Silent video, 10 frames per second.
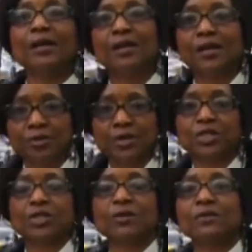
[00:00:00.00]

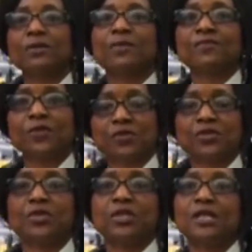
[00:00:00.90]
education for
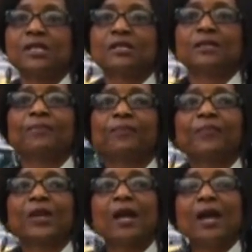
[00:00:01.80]
students.
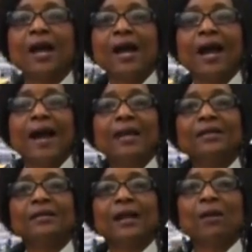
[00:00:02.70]

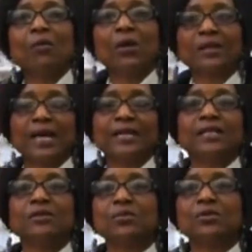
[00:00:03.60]
And what I
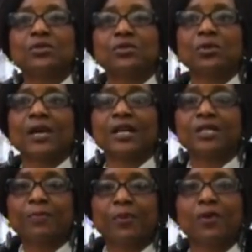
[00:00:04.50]
did was to
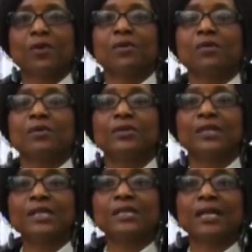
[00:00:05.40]
explore these